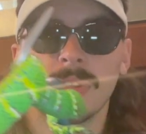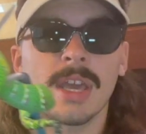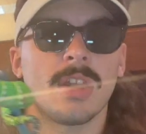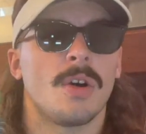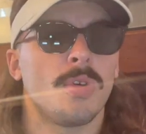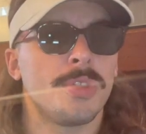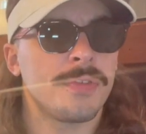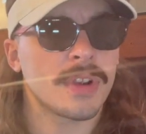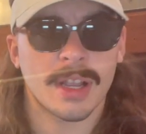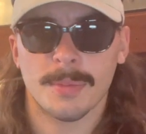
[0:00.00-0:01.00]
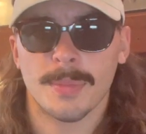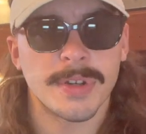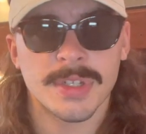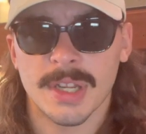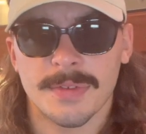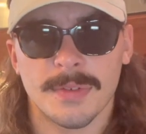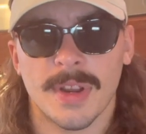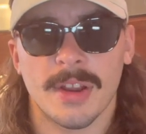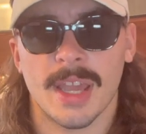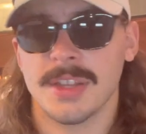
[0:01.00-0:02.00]
get a whole bunch of different
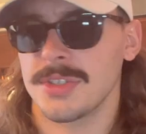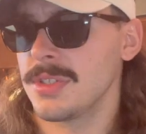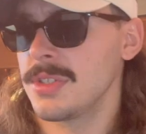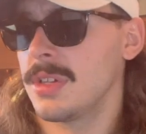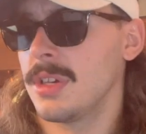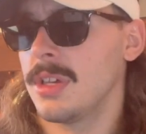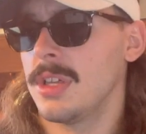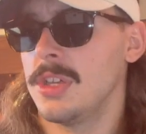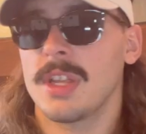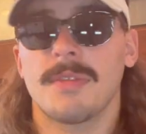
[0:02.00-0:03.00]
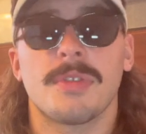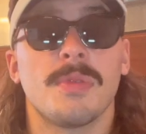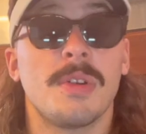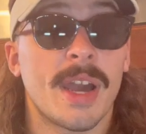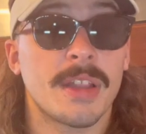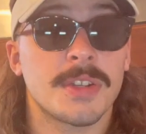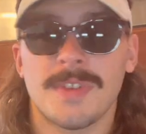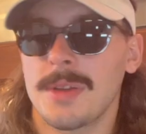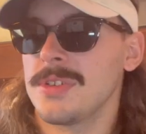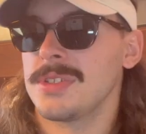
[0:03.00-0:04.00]
variations. You could have 3 Waglers
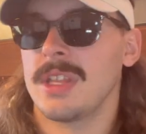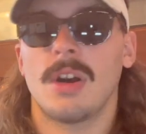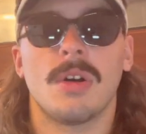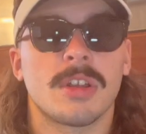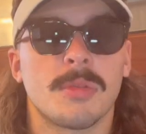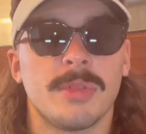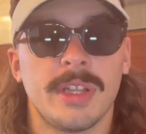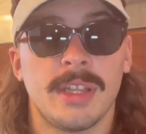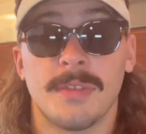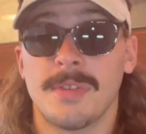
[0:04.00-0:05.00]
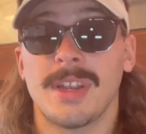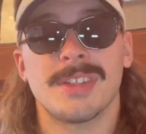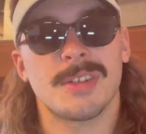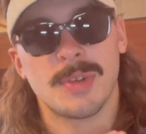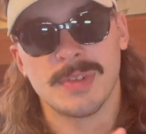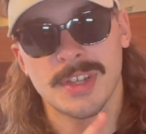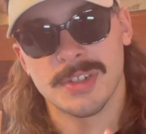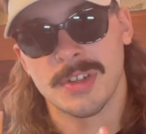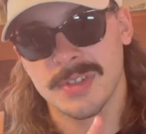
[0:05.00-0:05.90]
vipers and they all look completely different, and someone who doesn't know